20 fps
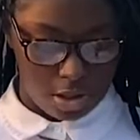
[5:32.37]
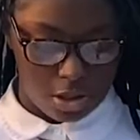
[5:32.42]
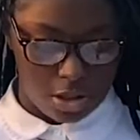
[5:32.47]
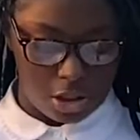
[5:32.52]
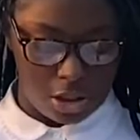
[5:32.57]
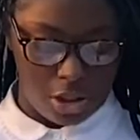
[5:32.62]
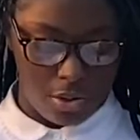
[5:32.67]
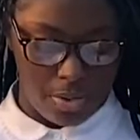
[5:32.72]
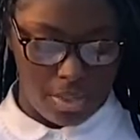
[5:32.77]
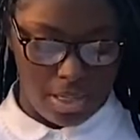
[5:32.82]

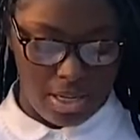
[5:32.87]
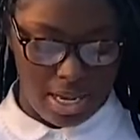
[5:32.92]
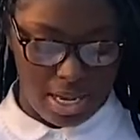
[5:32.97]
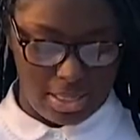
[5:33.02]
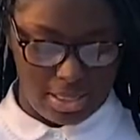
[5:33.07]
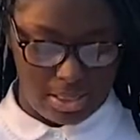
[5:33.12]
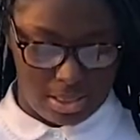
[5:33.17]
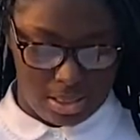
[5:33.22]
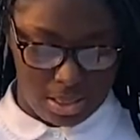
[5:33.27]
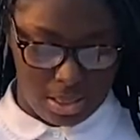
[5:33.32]
So in
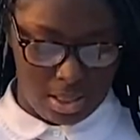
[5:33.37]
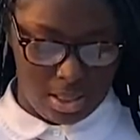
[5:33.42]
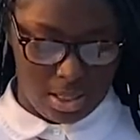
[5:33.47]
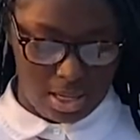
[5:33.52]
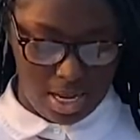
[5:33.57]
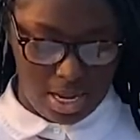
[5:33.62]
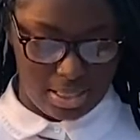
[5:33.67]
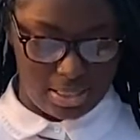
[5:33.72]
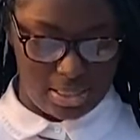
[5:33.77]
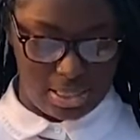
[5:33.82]
the
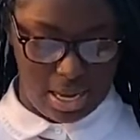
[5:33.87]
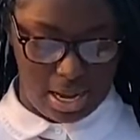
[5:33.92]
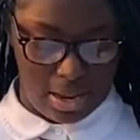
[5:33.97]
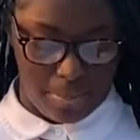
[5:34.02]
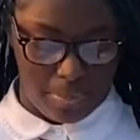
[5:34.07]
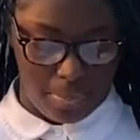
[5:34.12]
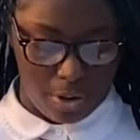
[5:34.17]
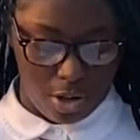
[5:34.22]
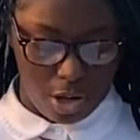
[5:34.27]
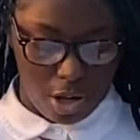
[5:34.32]
next time
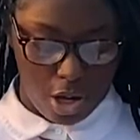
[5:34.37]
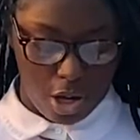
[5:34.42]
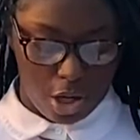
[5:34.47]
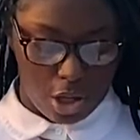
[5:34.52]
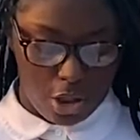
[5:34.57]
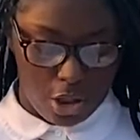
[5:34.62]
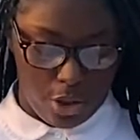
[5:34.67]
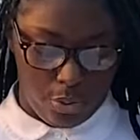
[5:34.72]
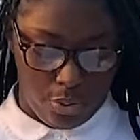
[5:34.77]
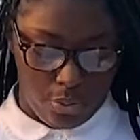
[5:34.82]

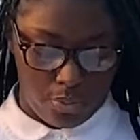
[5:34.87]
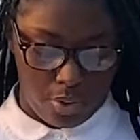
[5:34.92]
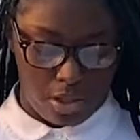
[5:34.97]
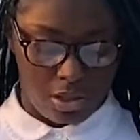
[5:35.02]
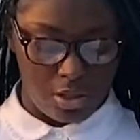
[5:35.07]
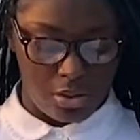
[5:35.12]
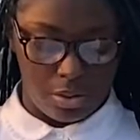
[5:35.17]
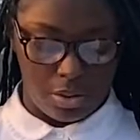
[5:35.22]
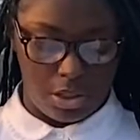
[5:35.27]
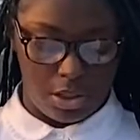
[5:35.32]
you will run
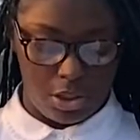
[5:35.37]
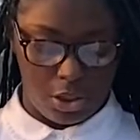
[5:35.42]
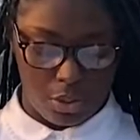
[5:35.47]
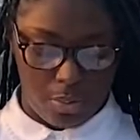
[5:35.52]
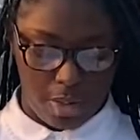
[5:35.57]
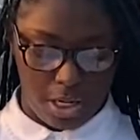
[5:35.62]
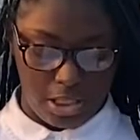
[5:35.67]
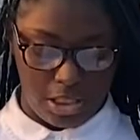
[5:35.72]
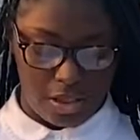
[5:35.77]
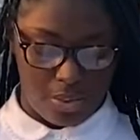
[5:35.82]
into a
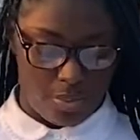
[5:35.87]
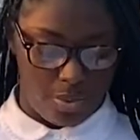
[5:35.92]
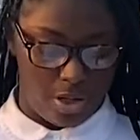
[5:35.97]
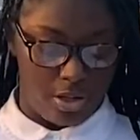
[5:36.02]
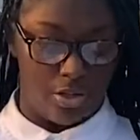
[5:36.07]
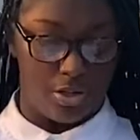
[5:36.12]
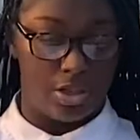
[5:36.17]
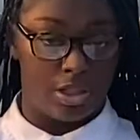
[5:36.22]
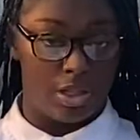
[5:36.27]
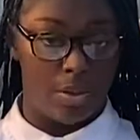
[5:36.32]
situation where
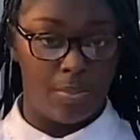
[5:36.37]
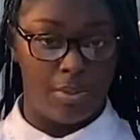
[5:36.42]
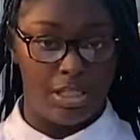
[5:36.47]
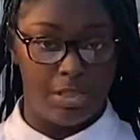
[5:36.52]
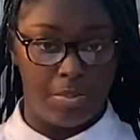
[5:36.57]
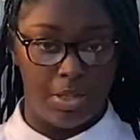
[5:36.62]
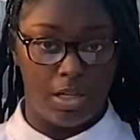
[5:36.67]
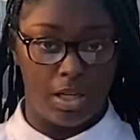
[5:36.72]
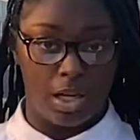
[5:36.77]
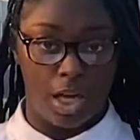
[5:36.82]
someone is
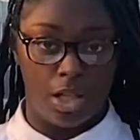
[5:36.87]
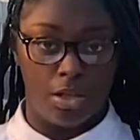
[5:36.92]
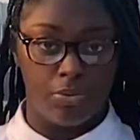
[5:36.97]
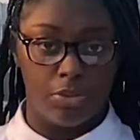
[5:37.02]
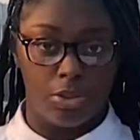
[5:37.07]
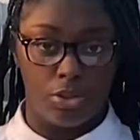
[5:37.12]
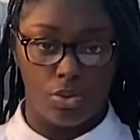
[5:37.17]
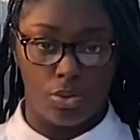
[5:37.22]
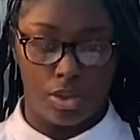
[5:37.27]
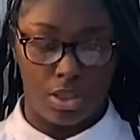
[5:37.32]
being
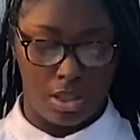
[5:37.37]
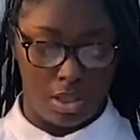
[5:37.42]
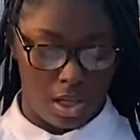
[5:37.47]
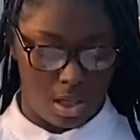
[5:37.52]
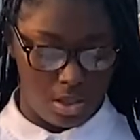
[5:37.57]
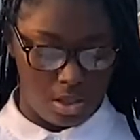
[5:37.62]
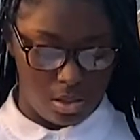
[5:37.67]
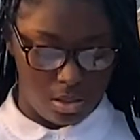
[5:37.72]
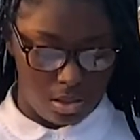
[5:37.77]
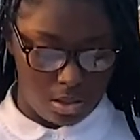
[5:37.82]
colorist towards
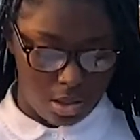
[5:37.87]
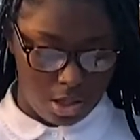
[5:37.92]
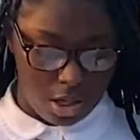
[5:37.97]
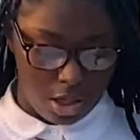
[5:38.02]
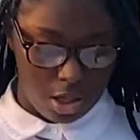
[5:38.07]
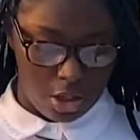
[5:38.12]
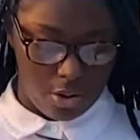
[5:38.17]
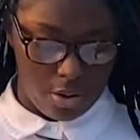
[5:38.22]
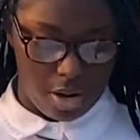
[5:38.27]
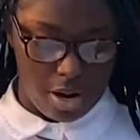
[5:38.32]
another,
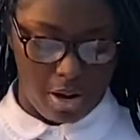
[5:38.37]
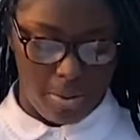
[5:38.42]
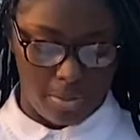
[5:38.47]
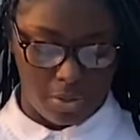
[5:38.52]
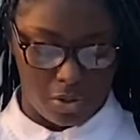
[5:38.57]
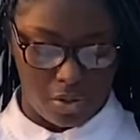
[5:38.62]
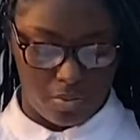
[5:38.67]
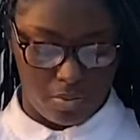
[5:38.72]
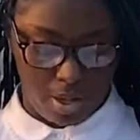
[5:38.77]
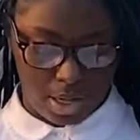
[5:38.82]
you are able
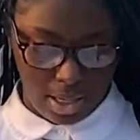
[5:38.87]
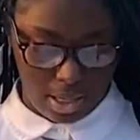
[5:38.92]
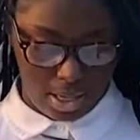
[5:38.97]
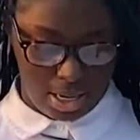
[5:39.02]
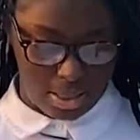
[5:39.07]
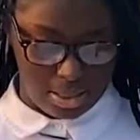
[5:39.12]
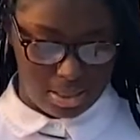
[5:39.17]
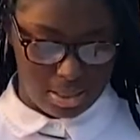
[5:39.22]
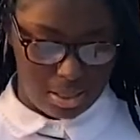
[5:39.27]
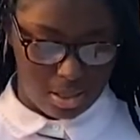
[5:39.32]
to
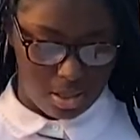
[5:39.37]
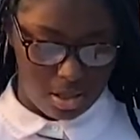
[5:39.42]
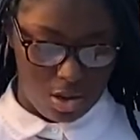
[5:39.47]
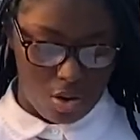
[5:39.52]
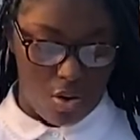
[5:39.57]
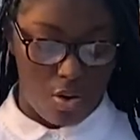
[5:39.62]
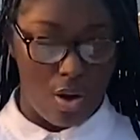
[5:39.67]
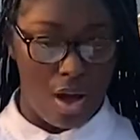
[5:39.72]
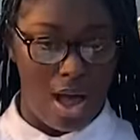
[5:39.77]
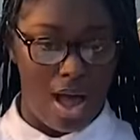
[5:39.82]
recognize it
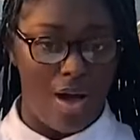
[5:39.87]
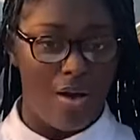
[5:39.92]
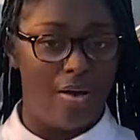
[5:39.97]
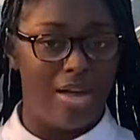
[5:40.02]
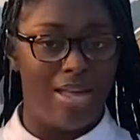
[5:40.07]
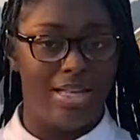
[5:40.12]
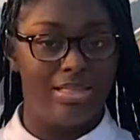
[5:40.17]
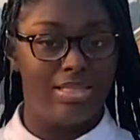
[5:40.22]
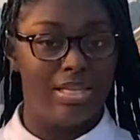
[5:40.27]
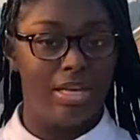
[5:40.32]
on how
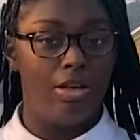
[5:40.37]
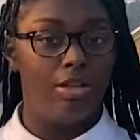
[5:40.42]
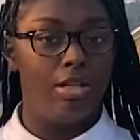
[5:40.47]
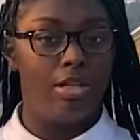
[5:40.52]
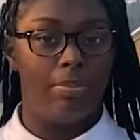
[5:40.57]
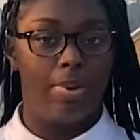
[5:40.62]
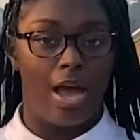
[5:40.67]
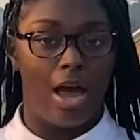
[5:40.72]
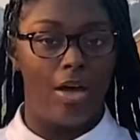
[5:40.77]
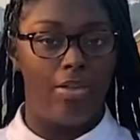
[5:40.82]
and tell them
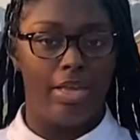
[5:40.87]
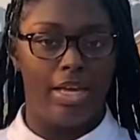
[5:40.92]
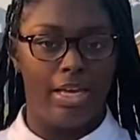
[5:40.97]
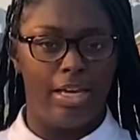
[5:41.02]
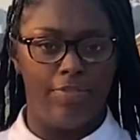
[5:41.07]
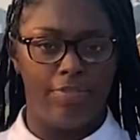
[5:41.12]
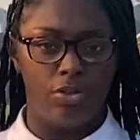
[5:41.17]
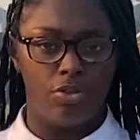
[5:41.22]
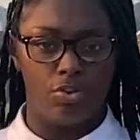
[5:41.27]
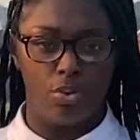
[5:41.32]
how the
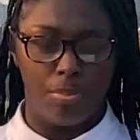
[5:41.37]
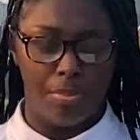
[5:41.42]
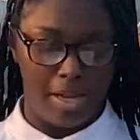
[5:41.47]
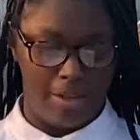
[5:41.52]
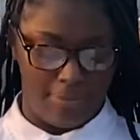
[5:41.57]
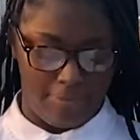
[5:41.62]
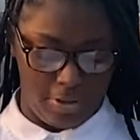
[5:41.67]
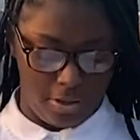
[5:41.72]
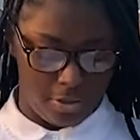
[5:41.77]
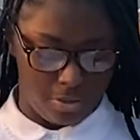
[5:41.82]
individual may
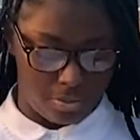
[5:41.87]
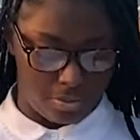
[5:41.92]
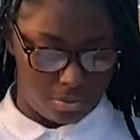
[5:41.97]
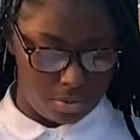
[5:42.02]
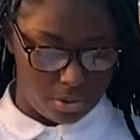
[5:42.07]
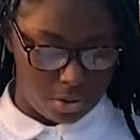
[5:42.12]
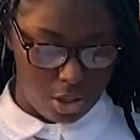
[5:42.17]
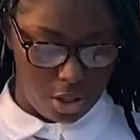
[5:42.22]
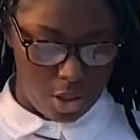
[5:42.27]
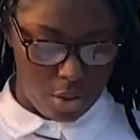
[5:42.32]
feel.
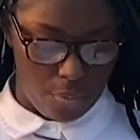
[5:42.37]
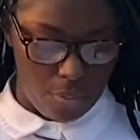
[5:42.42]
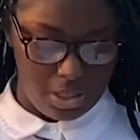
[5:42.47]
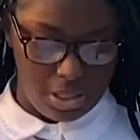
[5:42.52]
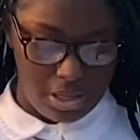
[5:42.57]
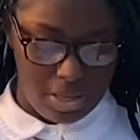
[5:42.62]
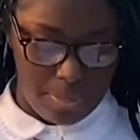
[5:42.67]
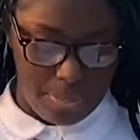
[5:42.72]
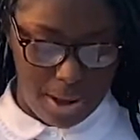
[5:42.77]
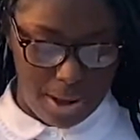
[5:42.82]
We
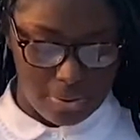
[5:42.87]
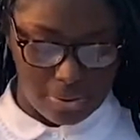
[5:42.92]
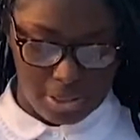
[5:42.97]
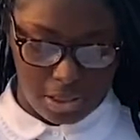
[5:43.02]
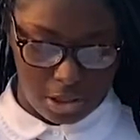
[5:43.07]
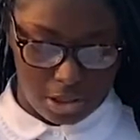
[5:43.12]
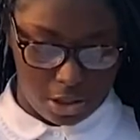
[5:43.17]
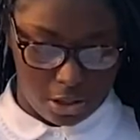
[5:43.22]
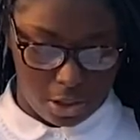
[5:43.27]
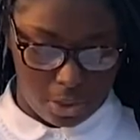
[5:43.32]
should empower
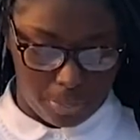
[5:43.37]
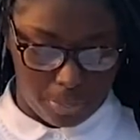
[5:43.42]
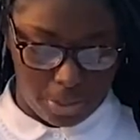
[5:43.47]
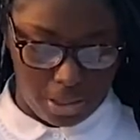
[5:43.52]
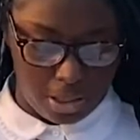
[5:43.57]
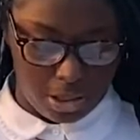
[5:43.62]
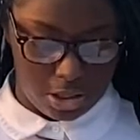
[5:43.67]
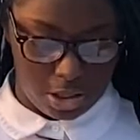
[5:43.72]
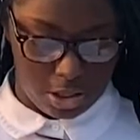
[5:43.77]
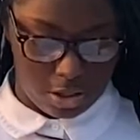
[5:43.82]
each other and bring
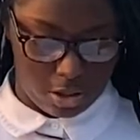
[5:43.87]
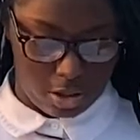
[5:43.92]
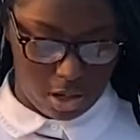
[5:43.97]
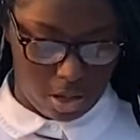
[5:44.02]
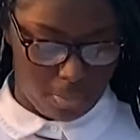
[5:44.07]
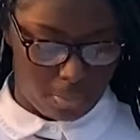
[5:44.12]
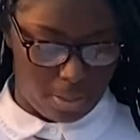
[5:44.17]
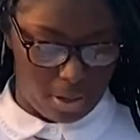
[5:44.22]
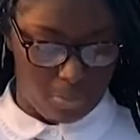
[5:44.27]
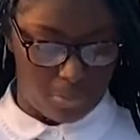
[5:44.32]
each other
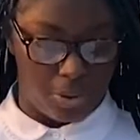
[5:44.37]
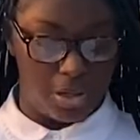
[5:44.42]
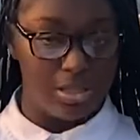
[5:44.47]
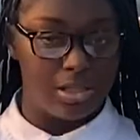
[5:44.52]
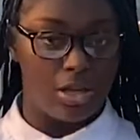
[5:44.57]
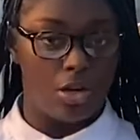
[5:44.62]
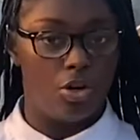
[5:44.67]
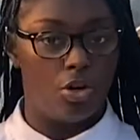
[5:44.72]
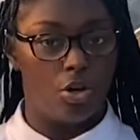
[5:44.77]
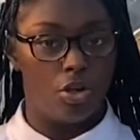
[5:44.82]
up, embrace
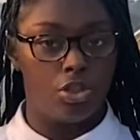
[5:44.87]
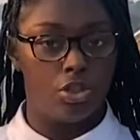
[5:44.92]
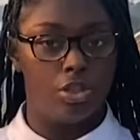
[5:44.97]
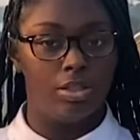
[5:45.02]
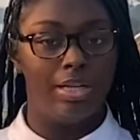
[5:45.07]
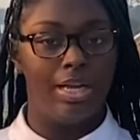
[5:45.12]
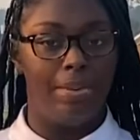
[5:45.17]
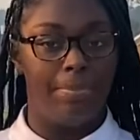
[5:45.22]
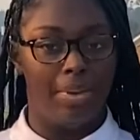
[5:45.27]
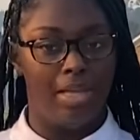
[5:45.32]
our culture
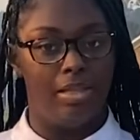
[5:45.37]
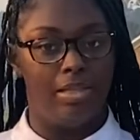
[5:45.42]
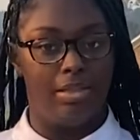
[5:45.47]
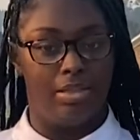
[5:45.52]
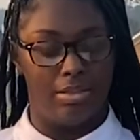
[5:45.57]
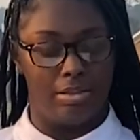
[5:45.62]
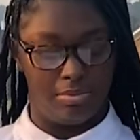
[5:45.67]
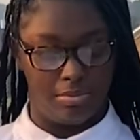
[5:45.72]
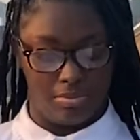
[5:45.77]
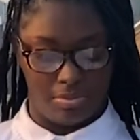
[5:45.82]
and
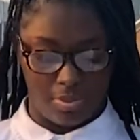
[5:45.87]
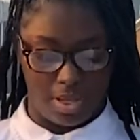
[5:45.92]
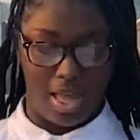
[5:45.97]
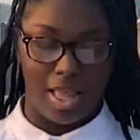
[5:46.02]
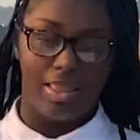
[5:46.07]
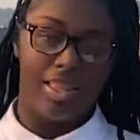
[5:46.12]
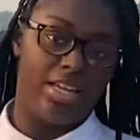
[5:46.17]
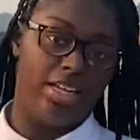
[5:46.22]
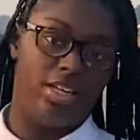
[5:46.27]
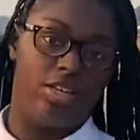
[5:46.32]
melanin.
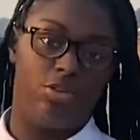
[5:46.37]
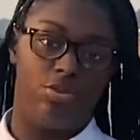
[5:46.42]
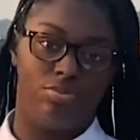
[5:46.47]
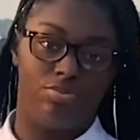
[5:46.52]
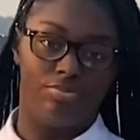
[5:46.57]
Thank you.